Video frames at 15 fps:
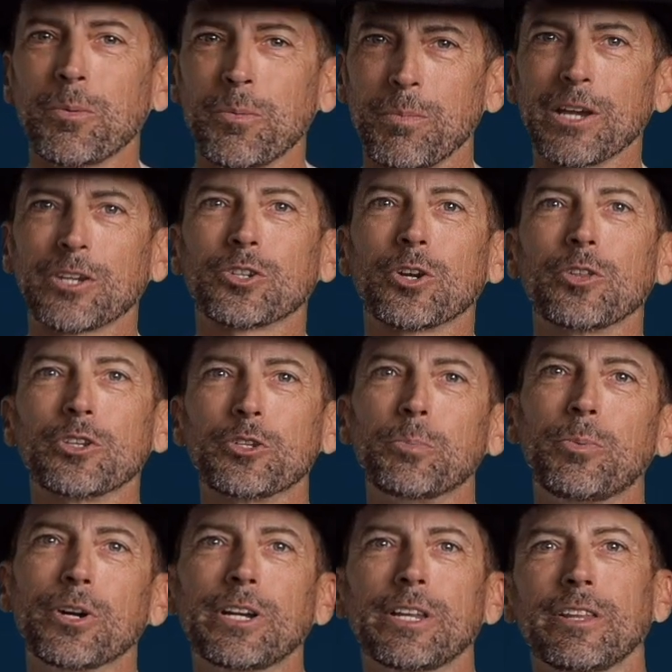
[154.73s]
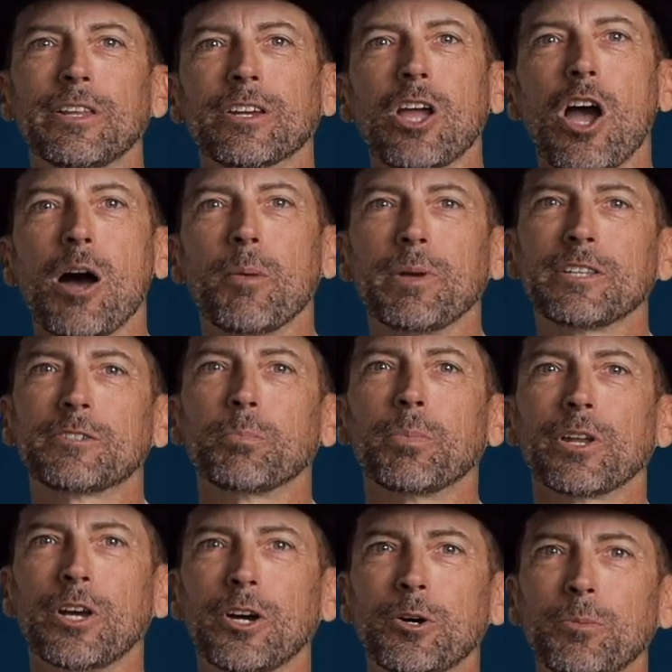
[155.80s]
make sure that you put it in the comments
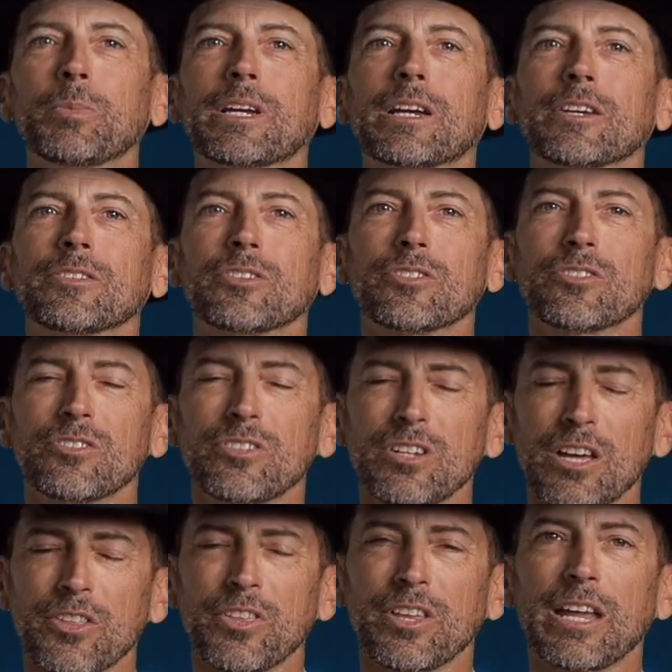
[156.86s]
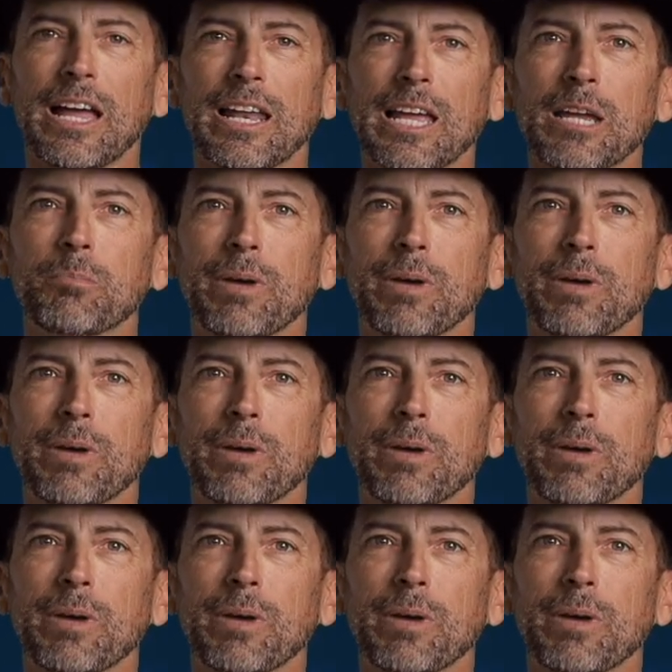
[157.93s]
below because there's nothing I like